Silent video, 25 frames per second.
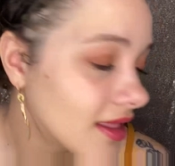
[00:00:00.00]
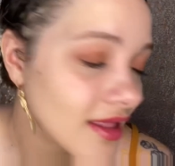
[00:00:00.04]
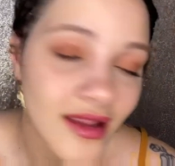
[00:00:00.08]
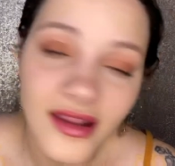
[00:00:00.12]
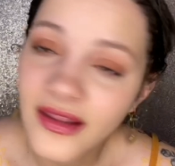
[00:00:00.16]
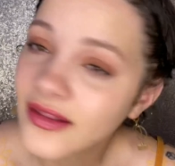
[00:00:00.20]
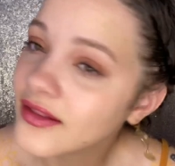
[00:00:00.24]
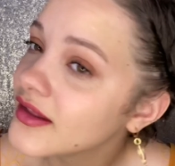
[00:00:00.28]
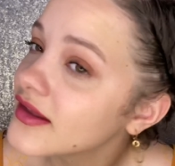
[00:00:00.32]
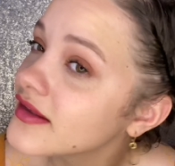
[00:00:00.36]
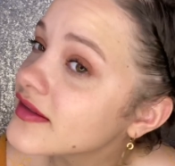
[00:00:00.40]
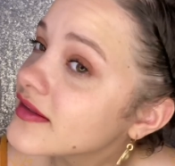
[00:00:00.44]

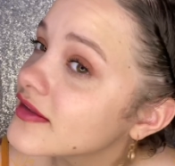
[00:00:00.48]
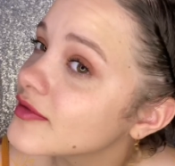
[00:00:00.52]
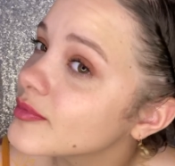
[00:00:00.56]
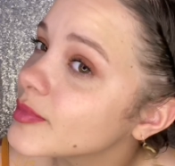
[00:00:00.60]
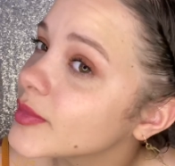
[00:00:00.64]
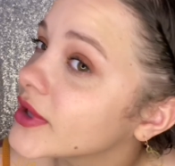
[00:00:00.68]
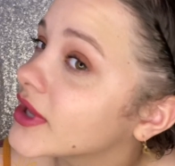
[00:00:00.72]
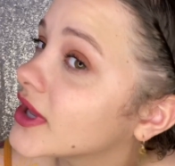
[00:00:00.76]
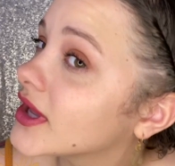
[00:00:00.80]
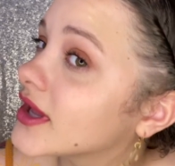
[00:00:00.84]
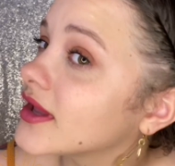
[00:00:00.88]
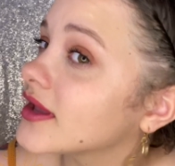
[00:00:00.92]
This is
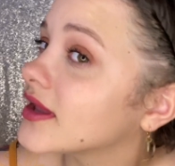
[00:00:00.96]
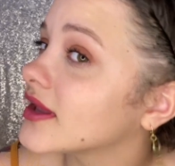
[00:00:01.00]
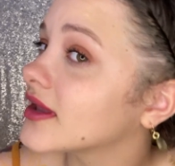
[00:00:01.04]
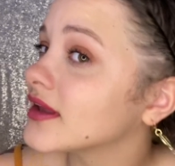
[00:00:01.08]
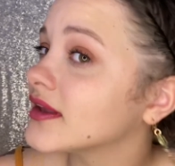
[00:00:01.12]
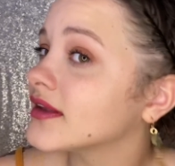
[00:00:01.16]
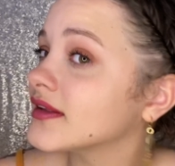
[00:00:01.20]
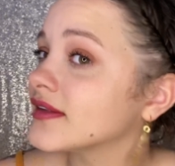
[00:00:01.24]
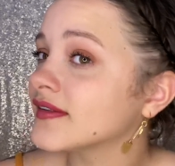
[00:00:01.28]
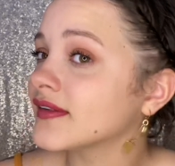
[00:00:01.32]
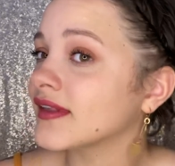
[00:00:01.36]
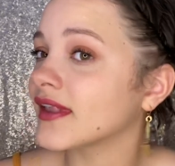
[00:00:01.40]

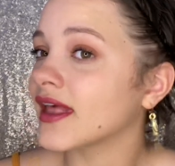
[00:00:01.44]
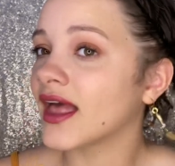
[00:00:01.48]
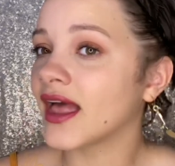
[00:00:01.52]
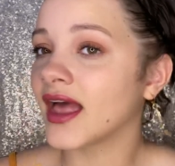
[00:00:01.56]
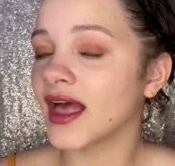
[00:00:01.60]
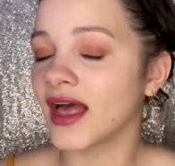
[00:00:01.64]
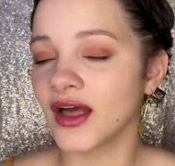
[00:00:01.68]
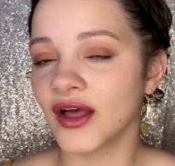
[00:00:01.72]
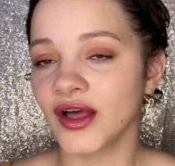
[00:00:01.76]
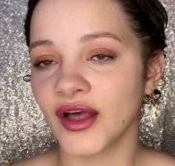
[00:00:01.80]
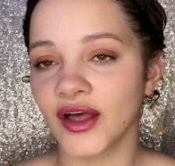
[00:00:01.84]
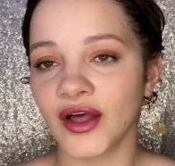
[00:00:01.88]
because
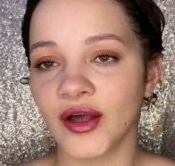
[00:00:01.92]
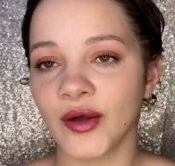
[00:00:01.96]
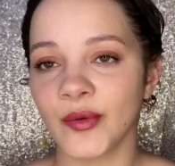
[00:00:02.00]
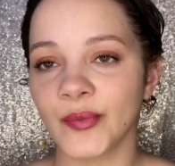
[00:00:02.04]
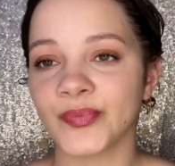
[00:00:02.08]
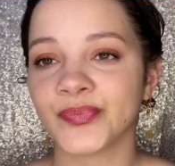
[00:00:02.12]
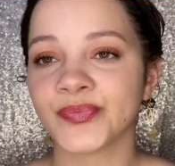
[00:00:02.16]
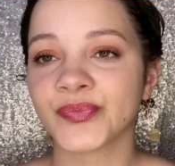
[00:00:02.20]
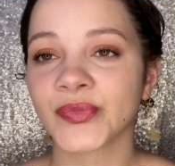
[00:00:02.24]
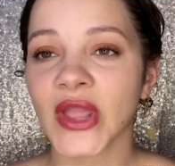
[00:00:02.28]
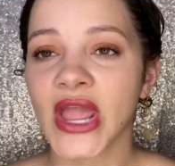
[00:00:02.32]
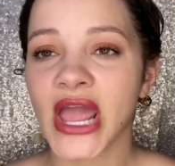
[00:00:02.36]
I
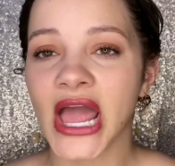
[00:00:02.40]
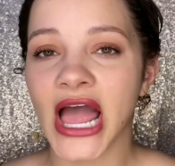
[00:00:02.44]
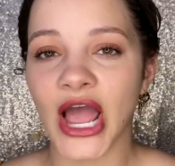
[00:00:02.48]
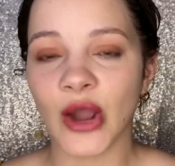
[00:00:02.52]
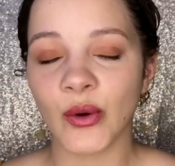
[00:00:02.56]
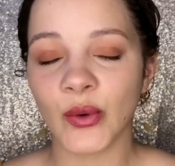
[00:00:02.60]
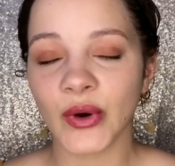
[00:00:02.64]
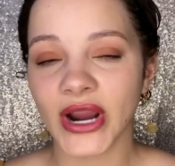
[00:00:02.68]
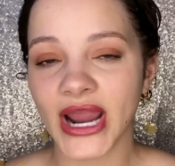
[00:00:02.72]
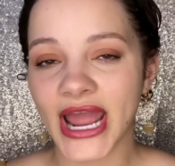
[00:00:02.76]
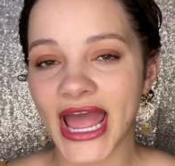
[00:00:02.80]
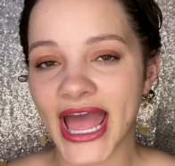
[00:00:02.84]

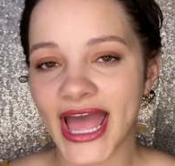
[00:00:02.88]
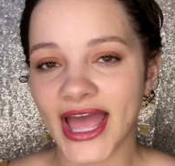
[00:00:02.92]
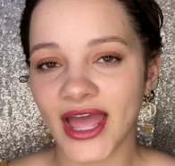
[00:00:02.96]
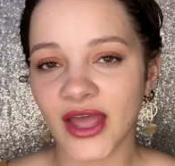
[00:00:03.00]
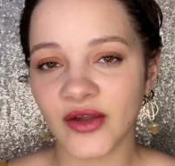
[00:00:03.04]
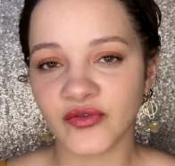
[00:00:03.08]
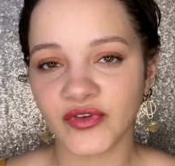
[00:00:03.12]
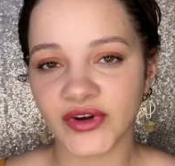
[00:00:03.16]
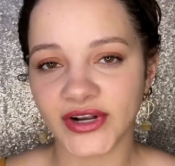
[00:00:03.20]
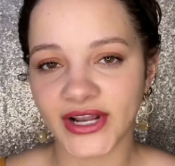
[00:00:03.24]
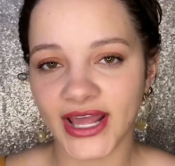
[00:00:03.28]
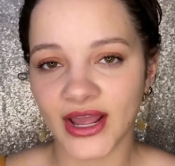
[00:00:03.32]
wear a hat
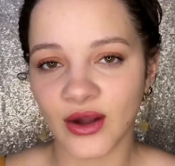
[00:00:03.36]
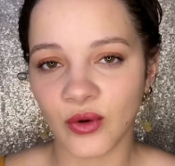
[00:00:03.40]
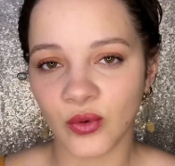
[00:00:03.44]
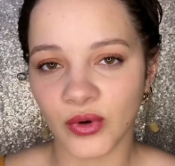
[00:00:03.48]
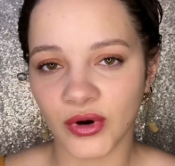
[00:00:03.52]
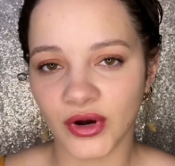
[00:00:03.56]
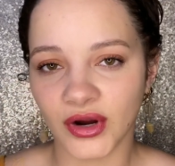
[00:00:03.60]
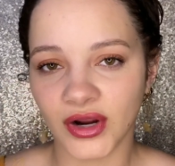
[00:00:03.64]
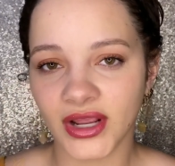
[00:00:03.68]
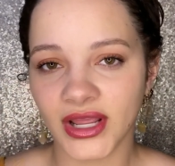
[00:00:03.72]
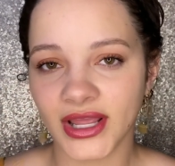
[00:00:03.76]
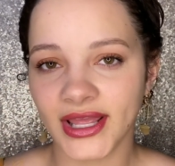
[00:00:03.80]
every day at
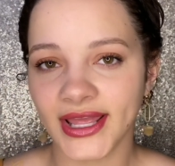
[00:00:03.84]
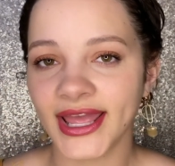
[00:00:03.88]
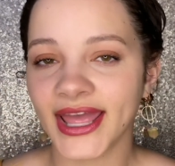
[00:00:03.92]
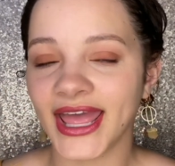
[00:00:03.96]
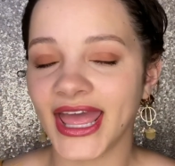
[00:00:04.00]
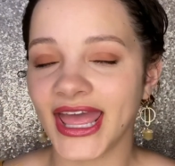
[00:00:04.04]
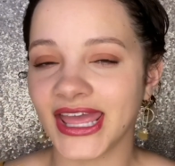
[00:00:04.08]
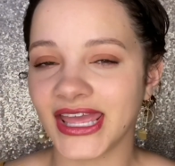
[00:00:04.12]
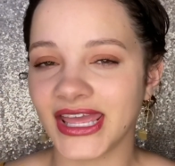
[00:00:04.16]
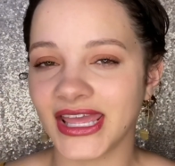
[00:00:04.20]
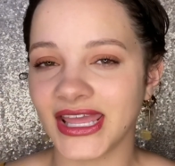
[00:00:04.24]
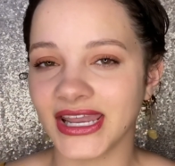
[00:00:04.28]
work
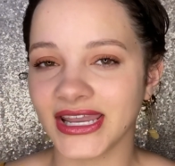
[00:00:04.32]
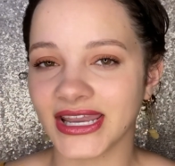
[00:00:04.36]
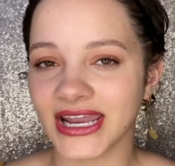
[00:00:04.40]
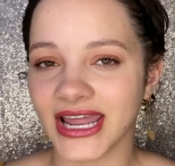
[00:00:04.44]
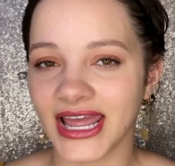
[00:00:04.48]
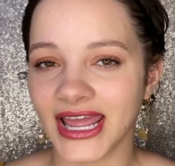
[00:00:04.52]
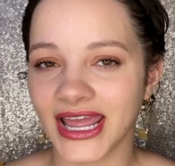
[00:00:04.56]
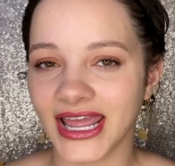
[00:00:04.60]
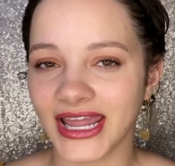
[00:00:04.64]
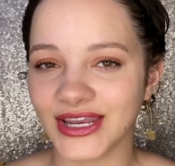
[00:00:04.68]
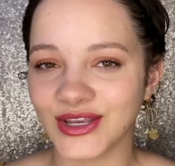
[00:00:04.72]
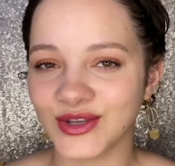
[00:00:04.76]
and
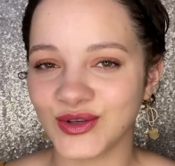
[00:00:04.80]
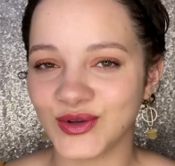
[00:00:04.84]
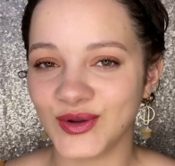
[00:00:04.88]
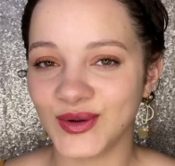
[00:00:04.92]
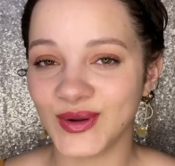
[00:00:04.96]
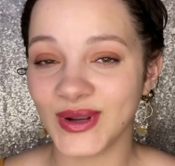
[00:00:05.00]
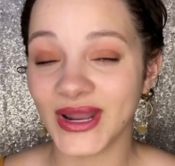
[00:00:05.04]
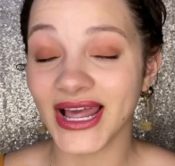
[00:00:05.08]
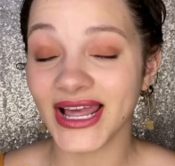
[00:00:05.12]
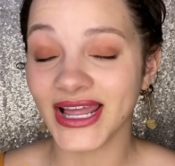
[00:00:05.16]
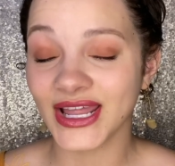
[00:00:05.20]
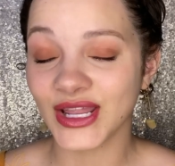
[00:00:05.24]
I do
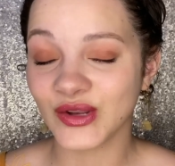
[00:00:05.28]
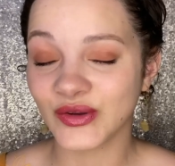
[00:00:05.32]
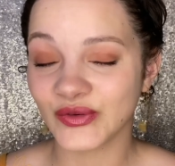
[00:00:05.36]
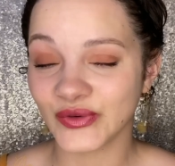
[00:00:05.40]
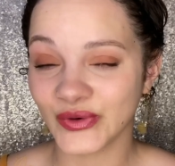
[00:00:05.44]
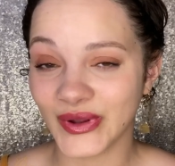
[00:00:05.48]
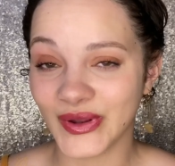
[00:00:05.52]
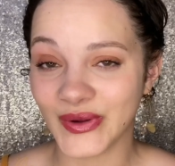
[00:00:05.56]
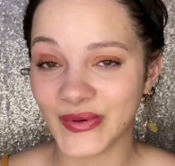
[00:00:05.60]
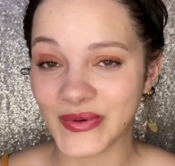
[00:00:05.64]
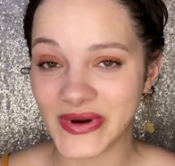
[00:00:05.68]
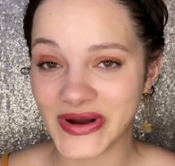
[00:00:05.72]
not
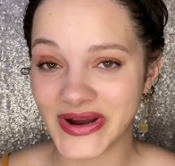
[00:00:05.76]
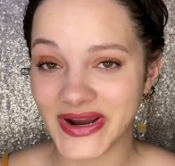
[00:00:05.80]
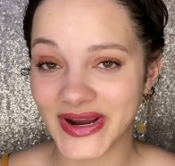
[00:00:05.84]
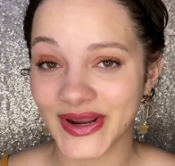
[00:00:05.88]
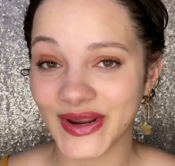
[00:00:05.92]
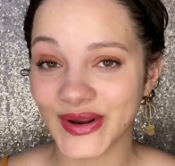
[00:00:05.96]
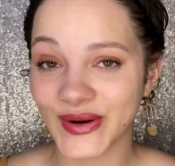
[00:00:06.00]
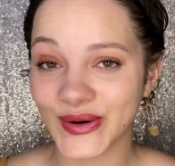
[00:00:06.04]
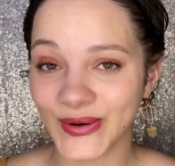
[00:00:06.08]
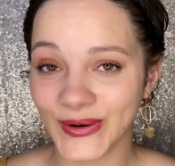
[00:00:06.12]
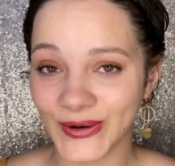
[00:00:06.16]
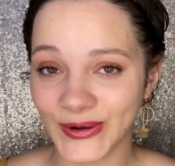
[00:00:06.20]
enjoy wearing it
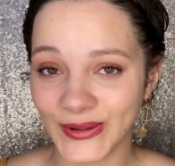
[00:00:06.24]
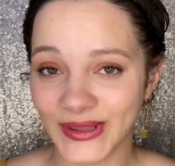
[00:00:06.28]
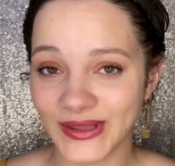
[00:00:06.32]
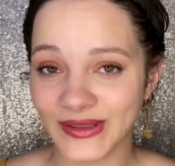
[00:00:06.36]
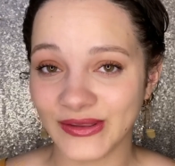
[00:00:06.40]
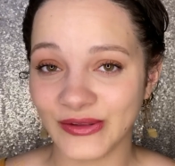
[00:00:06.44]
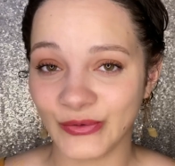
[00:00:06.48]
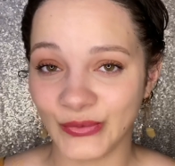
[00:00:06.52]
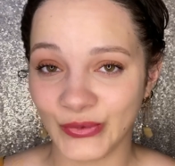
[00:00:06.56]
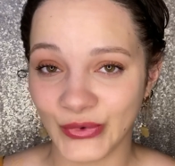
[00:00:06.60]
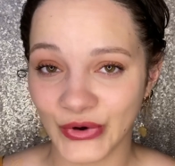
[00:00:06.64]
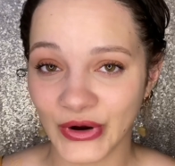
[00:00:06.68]
curly
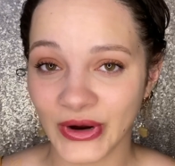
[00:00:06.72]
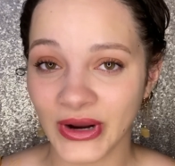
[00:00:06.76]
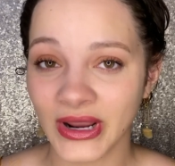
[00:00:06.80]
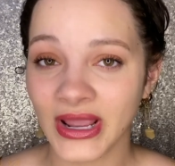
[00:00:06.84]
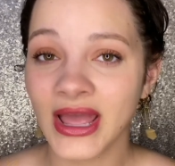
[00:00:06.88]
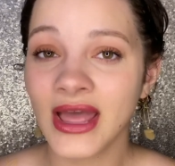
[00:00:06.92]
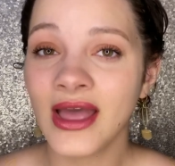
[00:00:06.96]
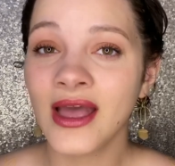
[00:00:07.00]
to work.